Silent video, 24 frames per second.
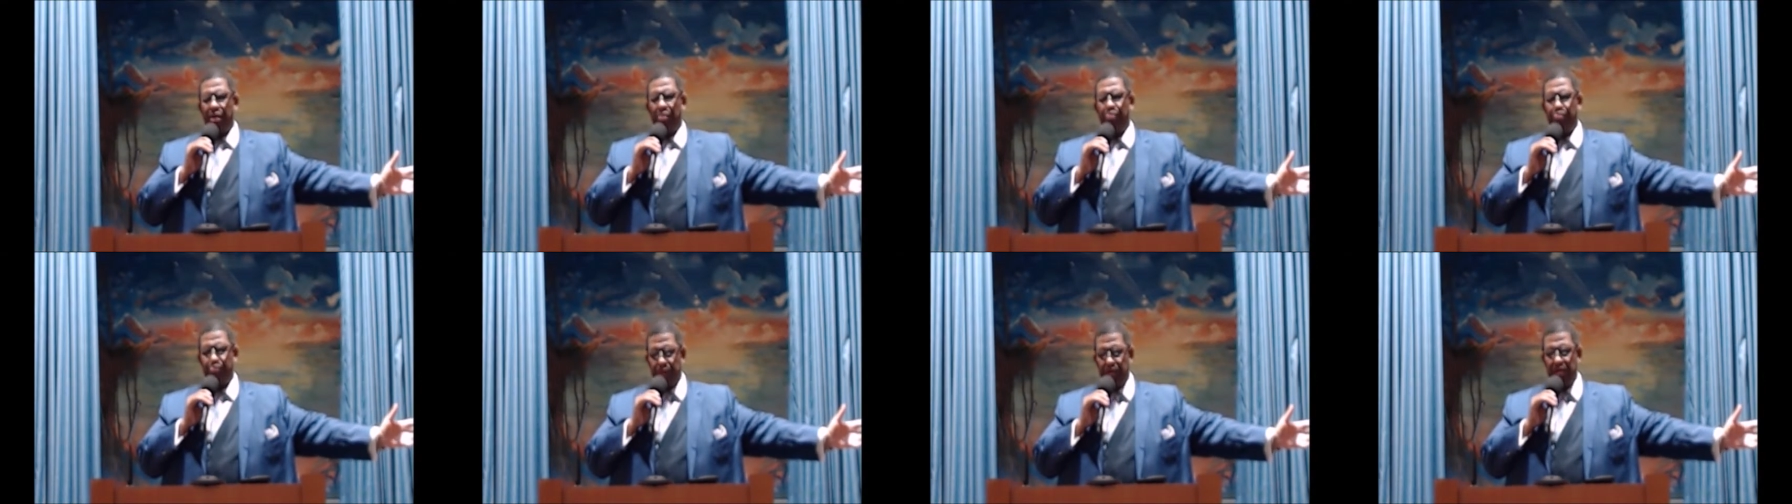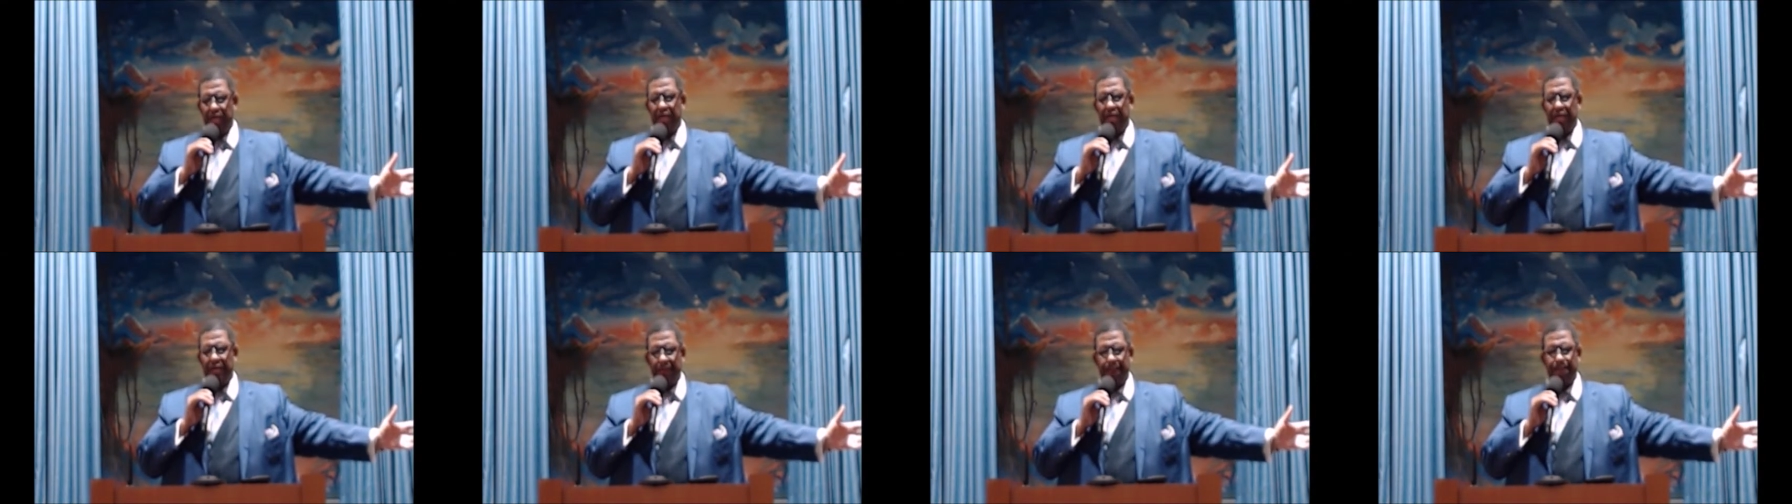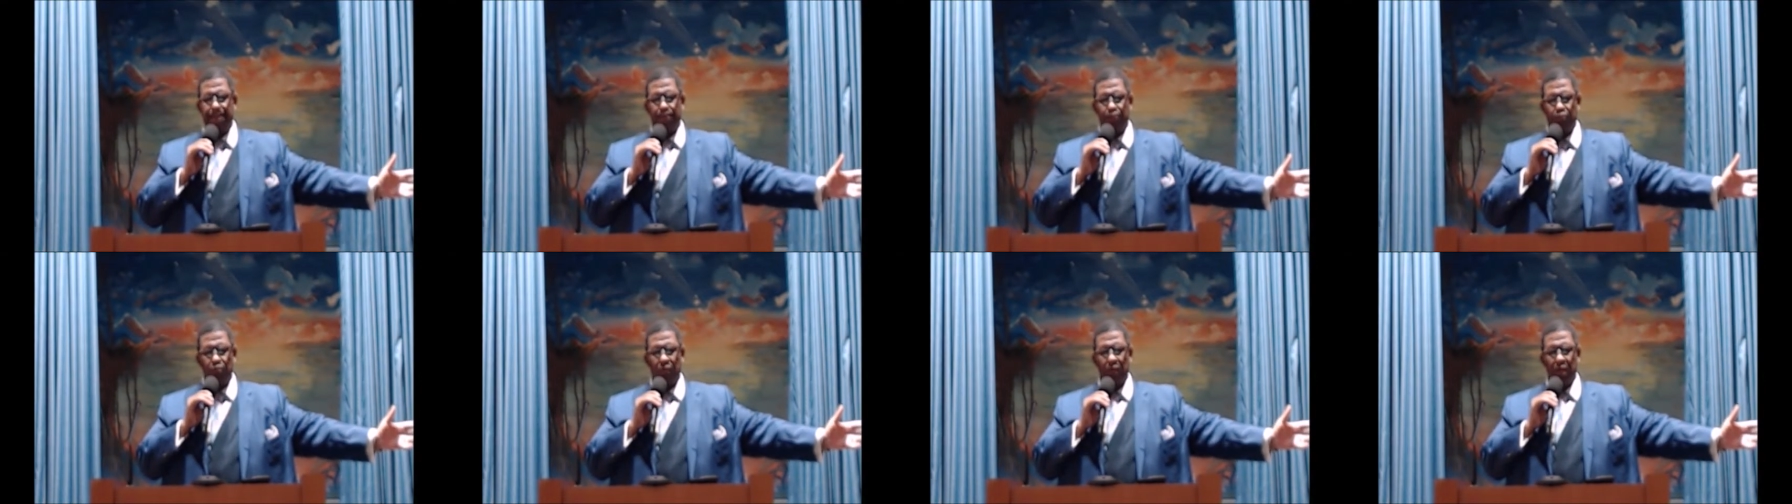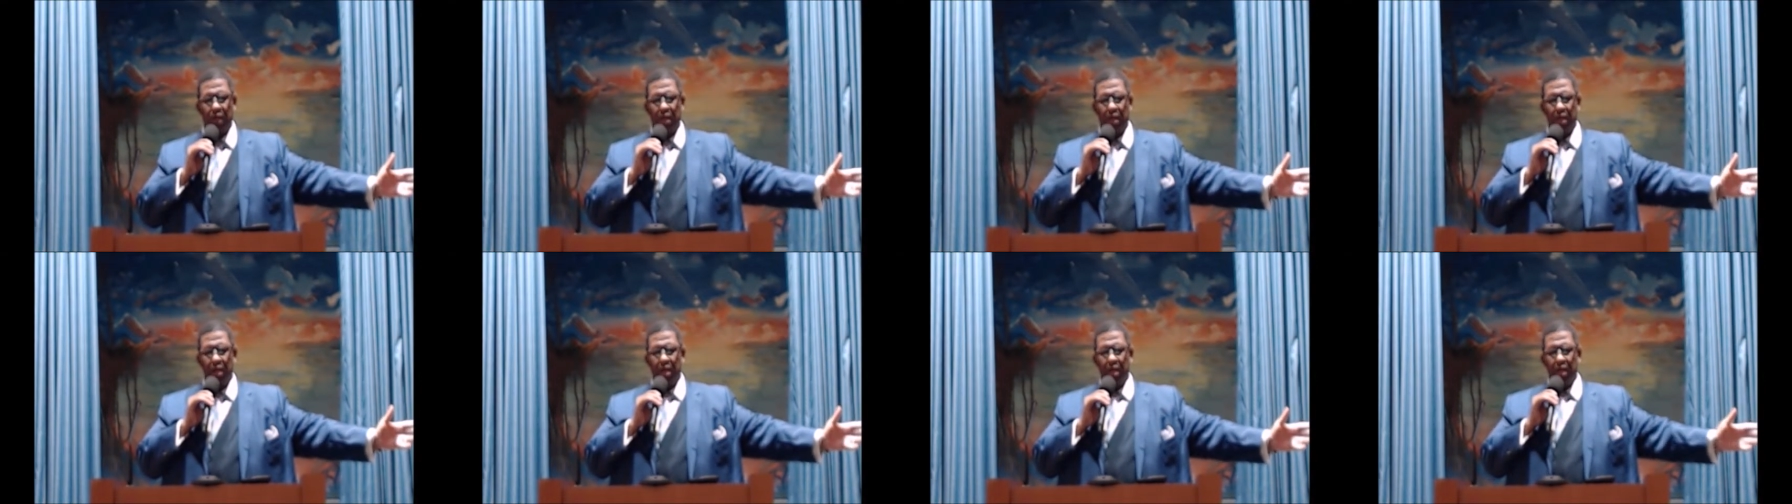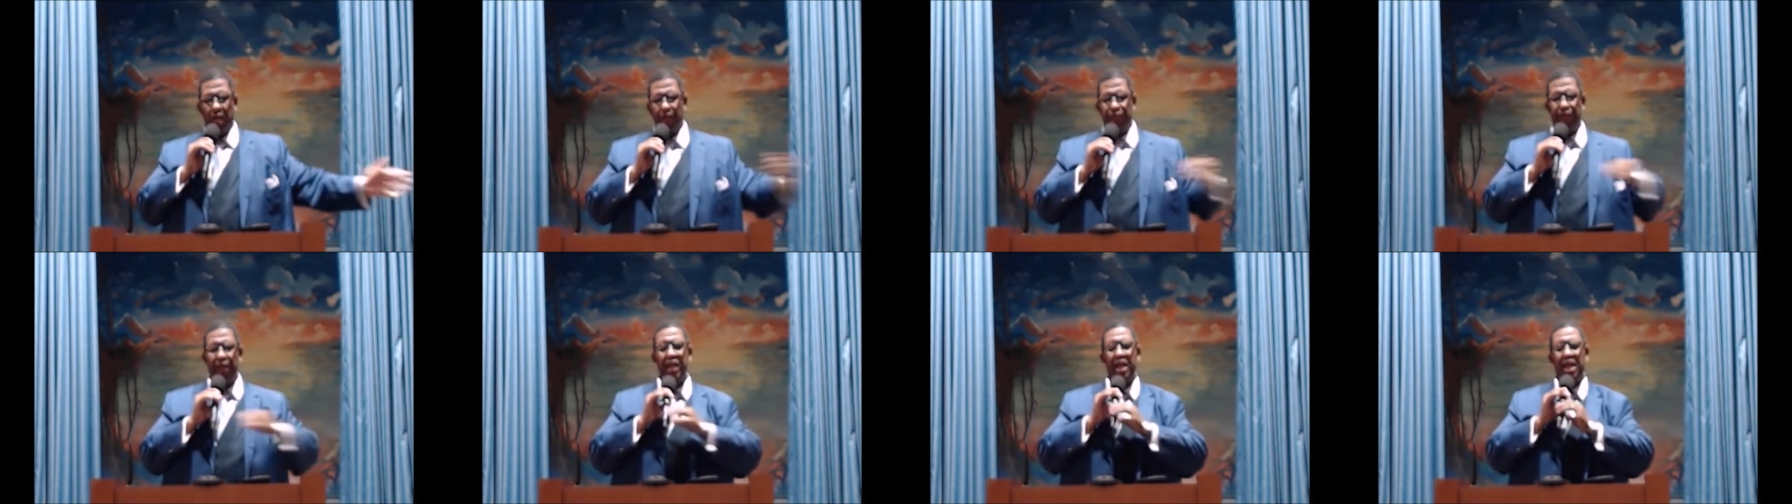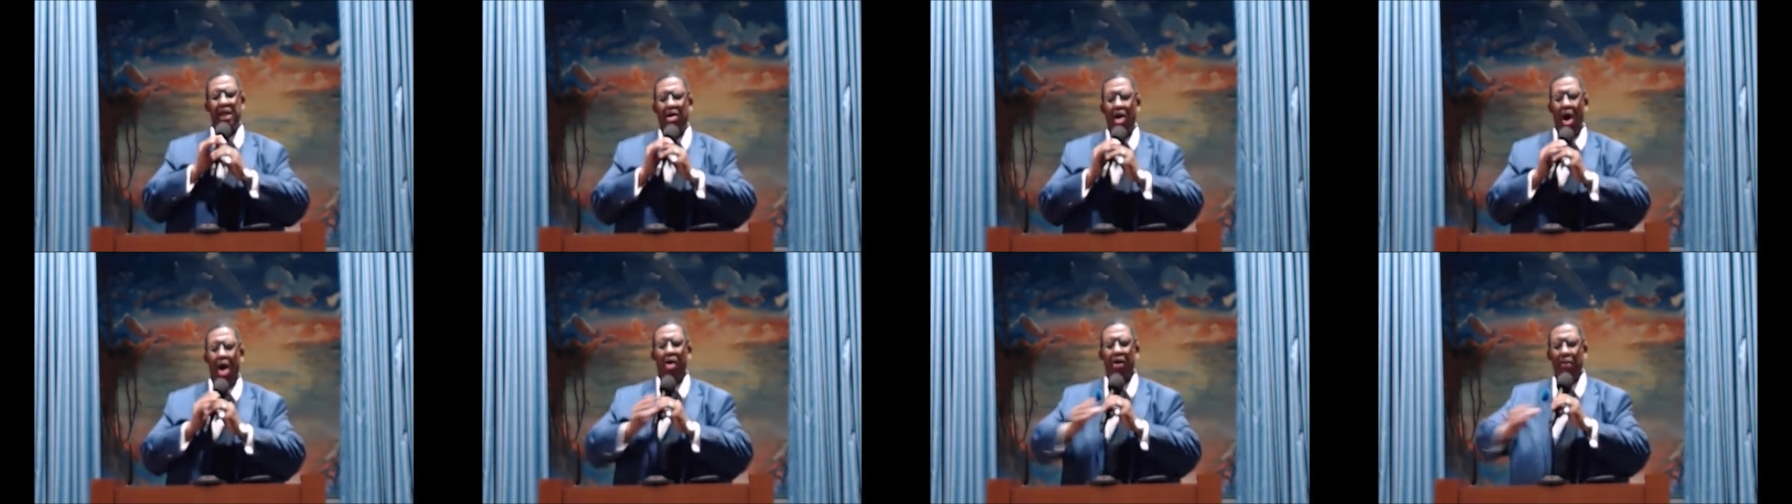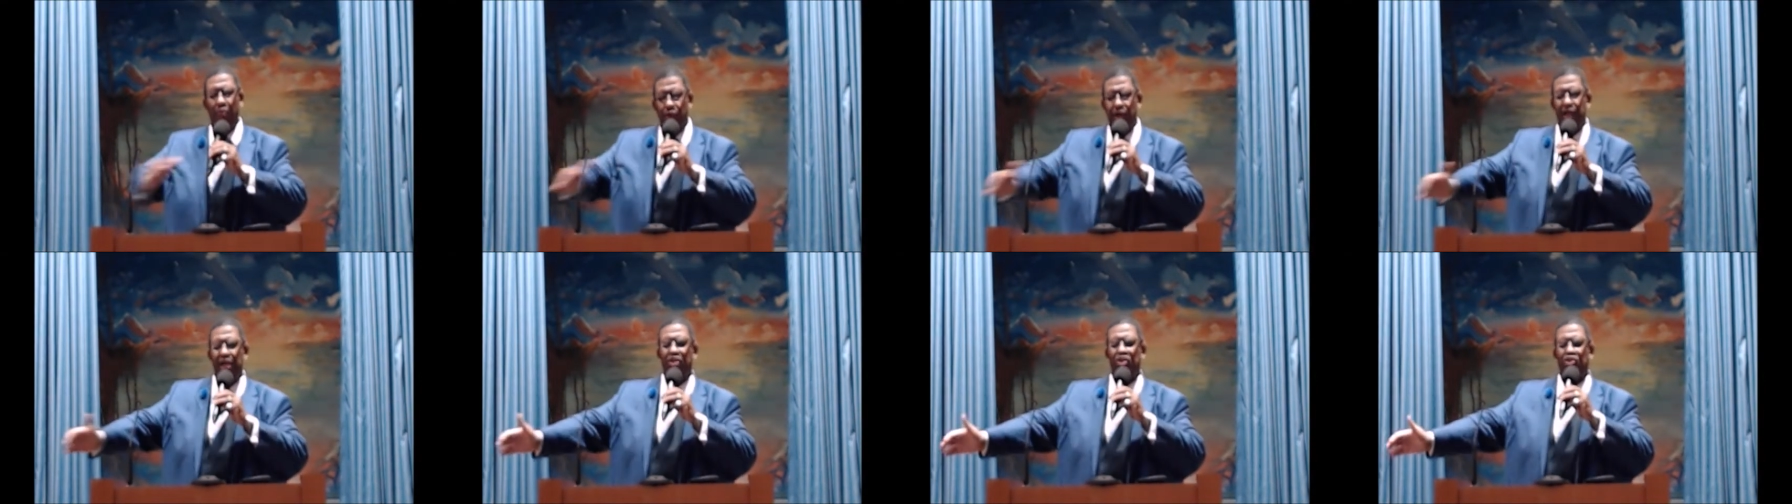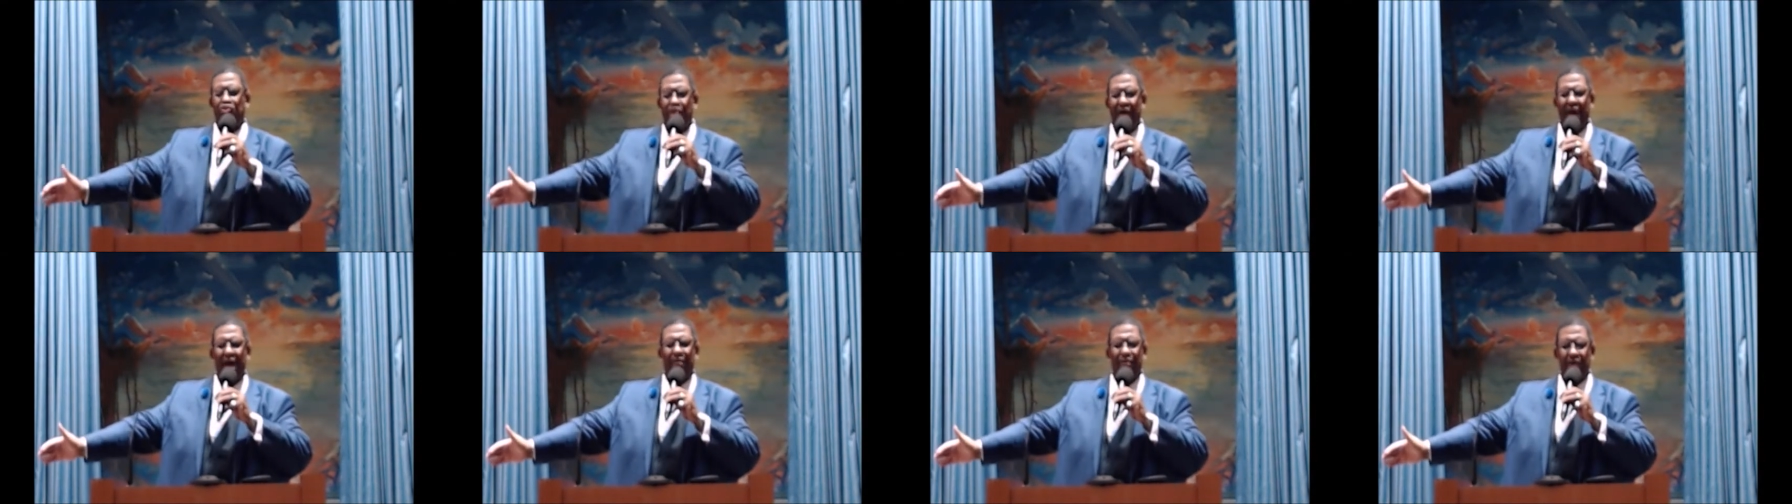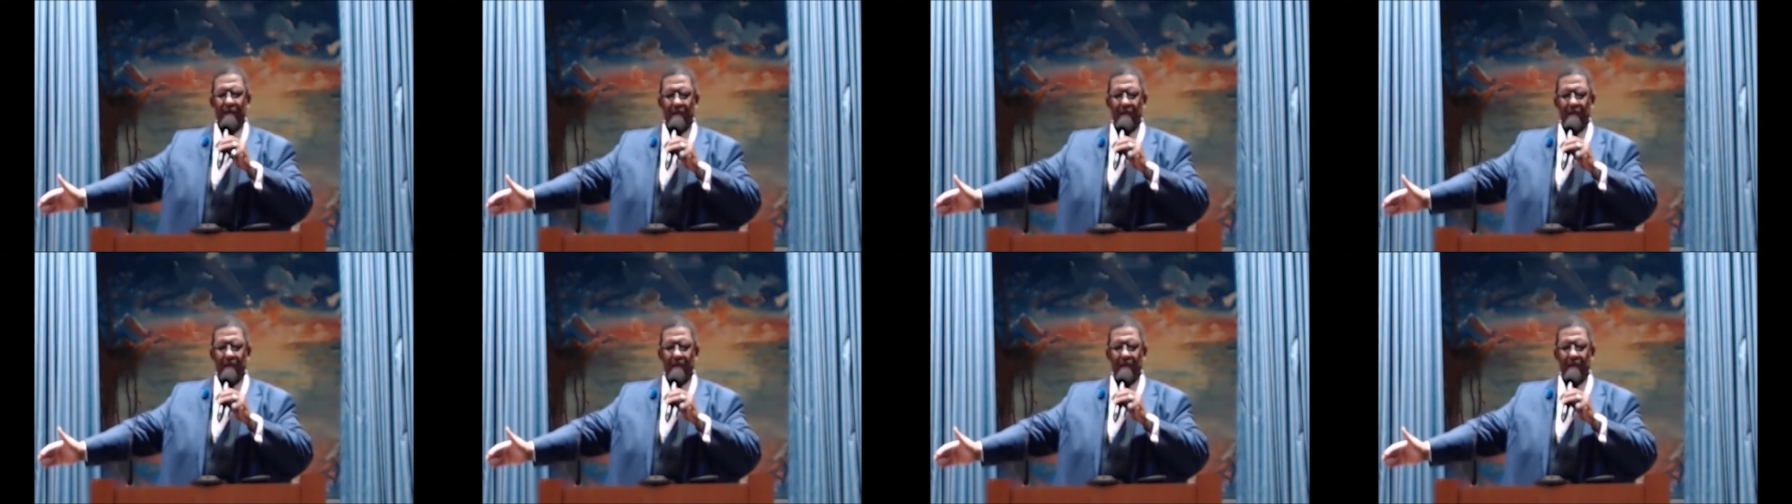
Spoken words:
be. And then he caught up with his traveling